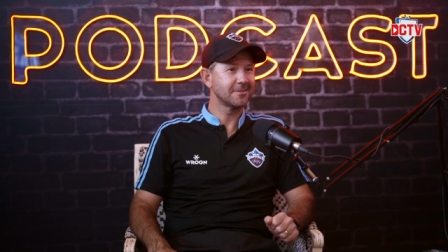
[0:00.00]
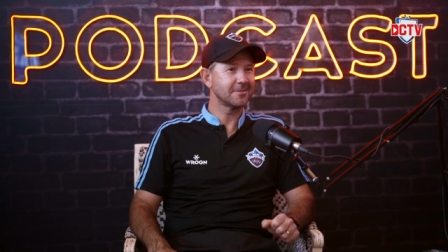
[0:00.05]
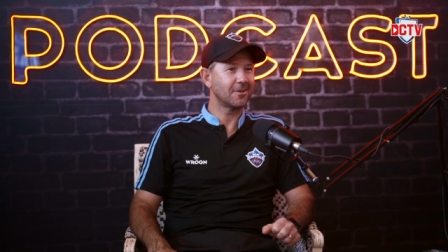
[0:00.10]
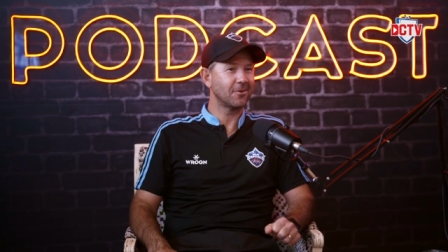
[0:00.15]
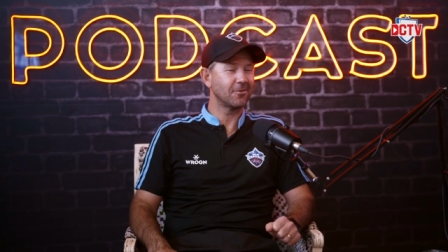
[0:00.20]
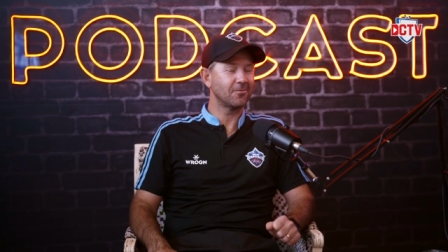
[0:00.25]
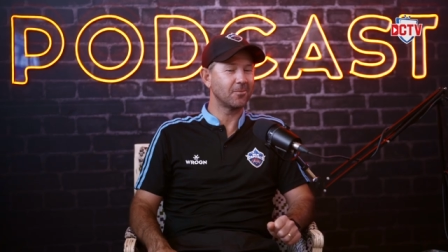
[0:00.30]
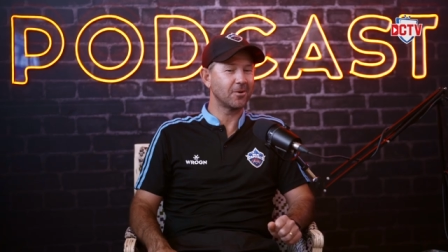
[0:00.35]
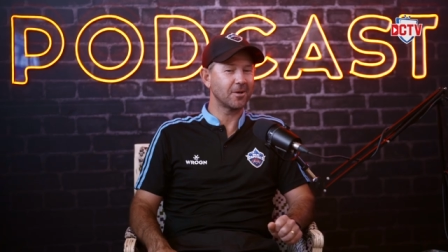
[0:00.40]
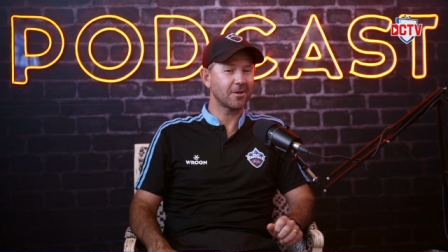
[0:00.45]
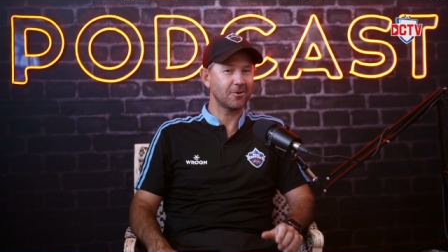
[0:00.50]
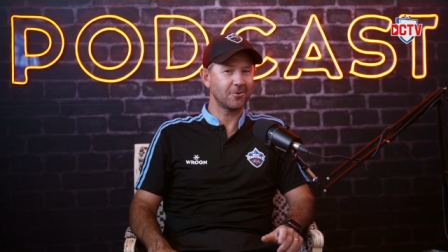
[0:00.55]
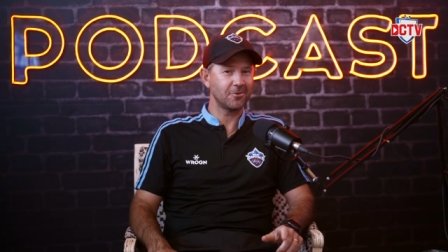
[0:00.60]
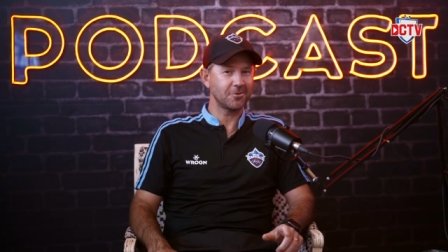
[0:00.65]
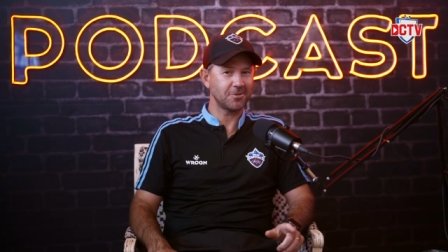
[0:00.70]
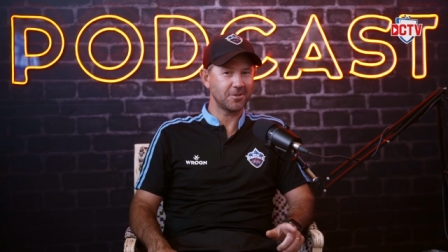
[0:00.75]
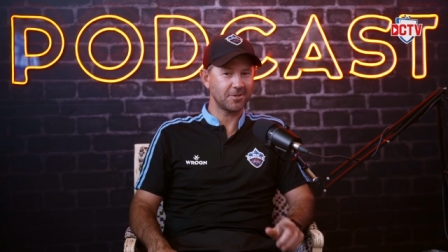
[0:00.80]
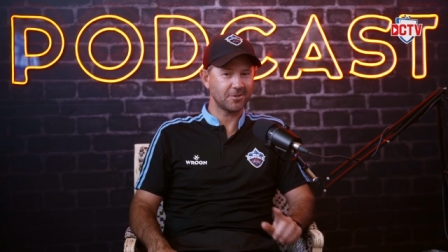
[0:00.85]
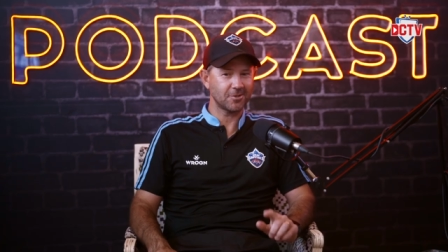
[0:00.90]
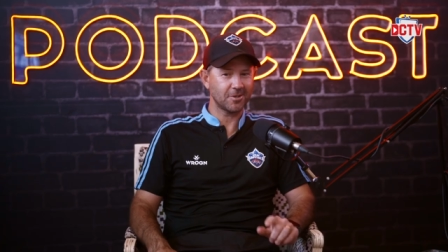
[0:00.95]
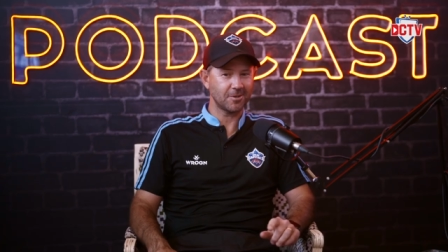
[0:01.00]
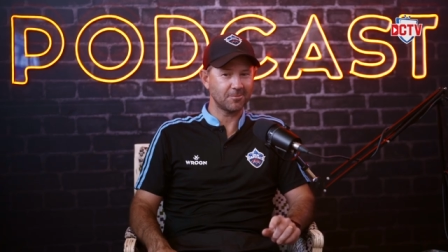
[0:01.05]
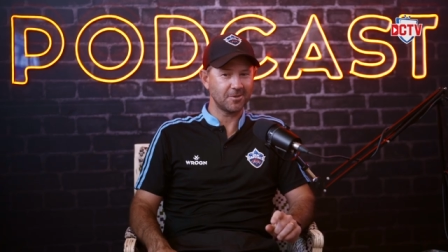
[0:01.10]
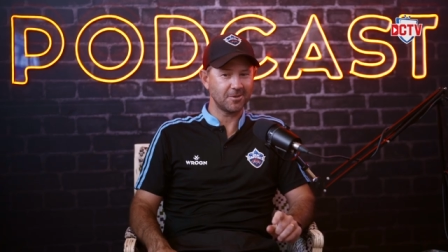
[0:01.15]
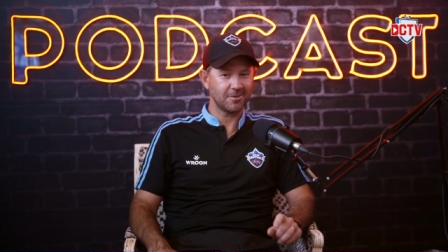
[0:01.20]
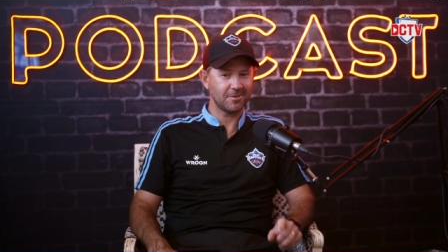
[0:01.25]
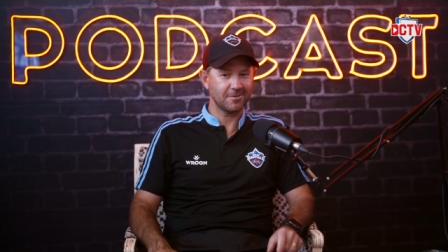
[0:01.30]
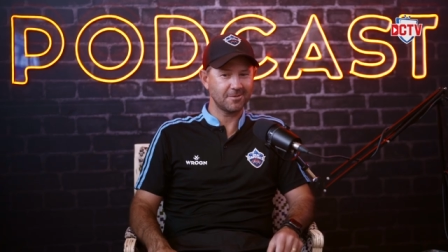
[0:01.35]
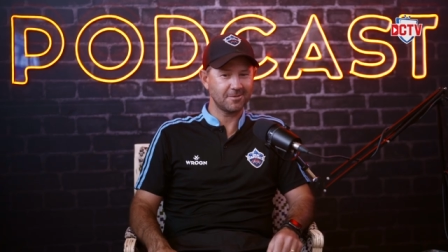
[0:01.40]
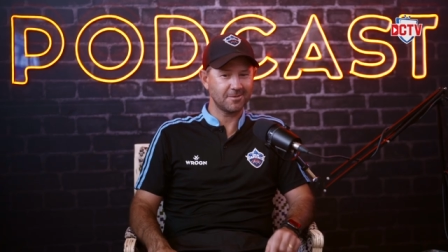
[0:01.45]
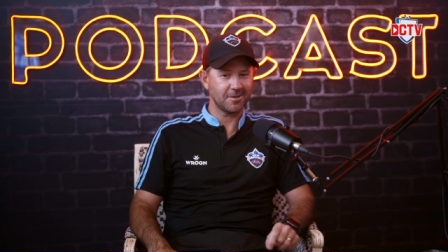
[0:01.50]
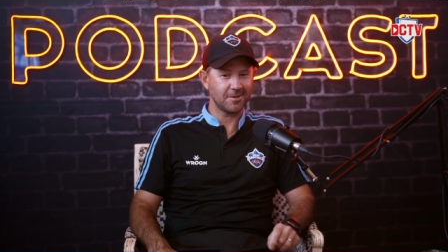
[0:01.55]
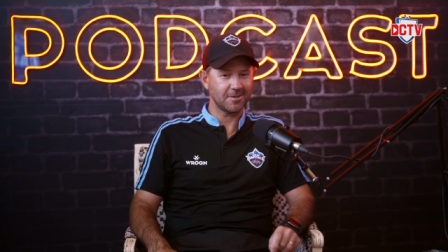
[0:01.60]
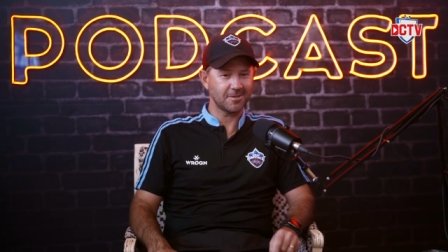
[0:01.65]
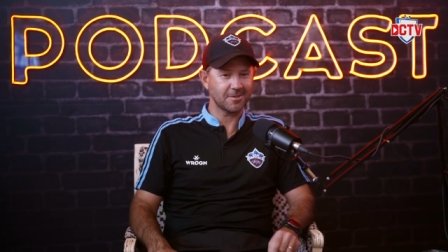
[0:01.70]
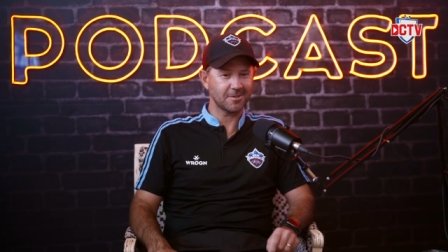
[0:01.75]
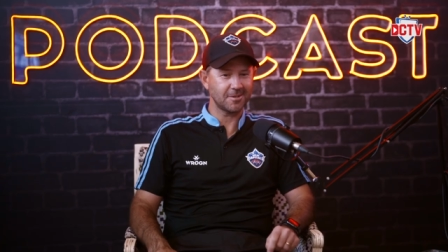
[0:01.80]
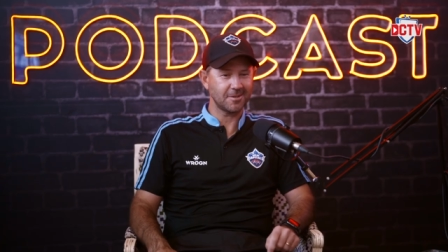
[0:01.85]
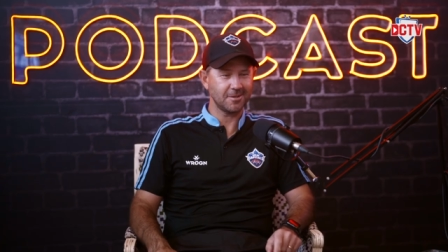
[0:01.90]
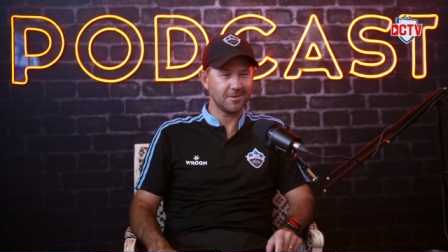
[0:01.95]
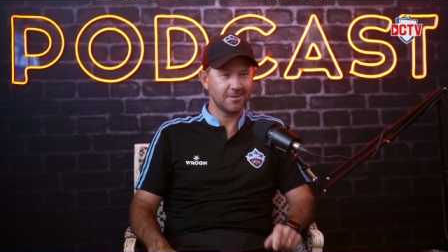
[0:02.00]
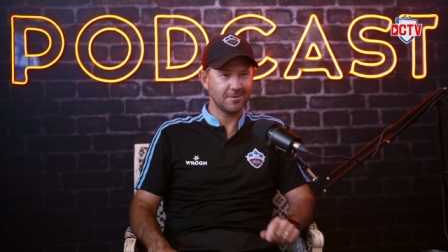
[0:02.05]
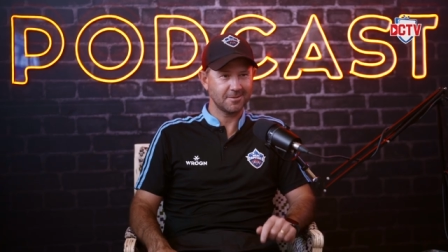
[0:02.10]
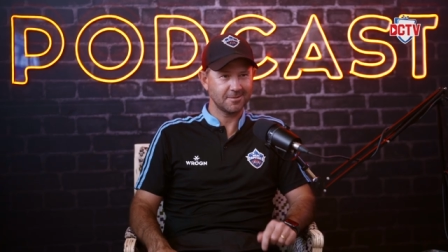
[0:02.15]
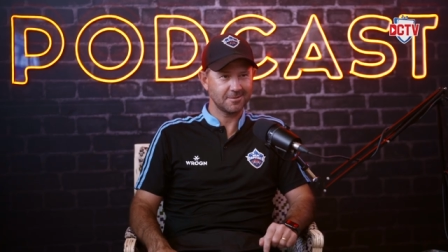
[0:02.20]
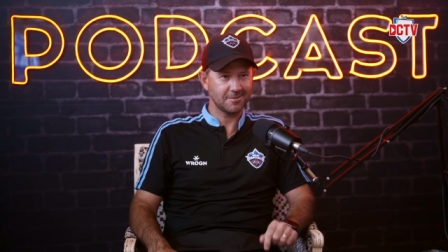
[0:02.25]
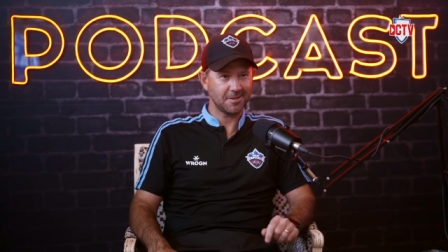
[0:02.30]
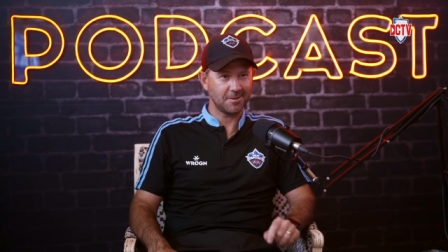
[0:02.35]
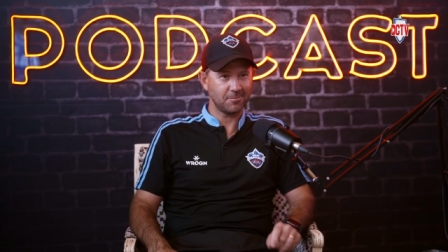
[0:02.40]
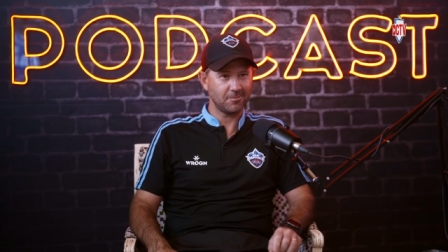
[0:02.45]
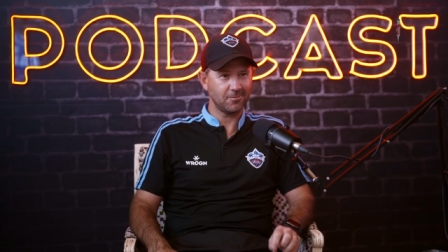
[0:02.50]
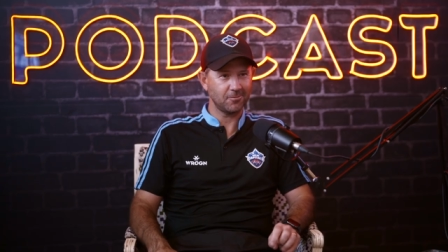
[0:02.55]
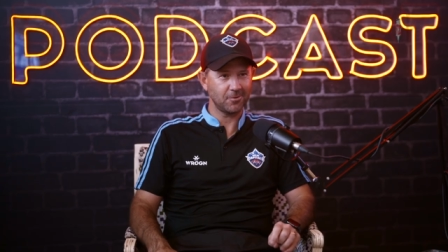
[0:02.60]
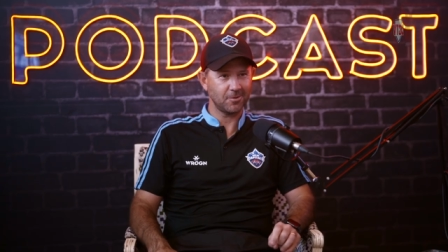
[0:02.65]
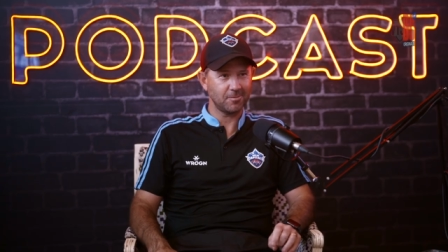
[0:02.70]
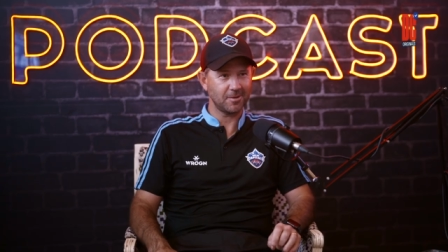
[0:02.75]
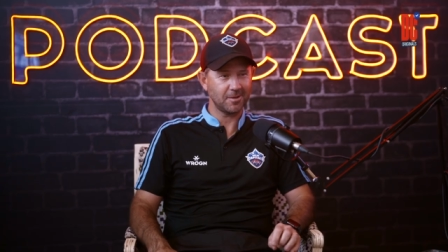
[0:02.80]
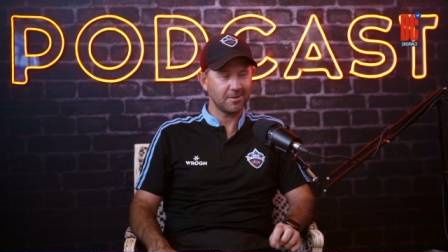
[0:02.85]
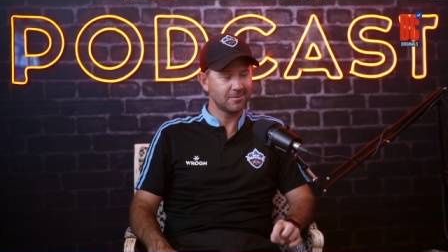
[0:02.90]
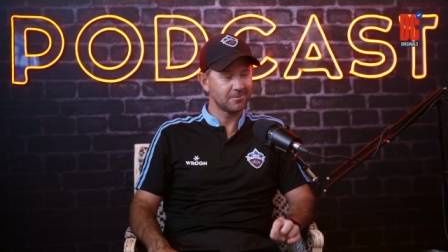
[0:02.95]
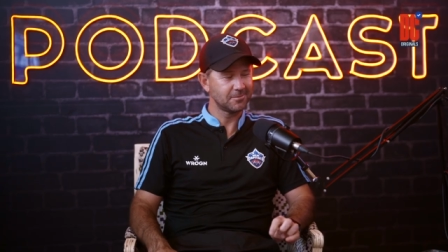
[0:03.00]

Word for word: of my coaching time at DC in with me.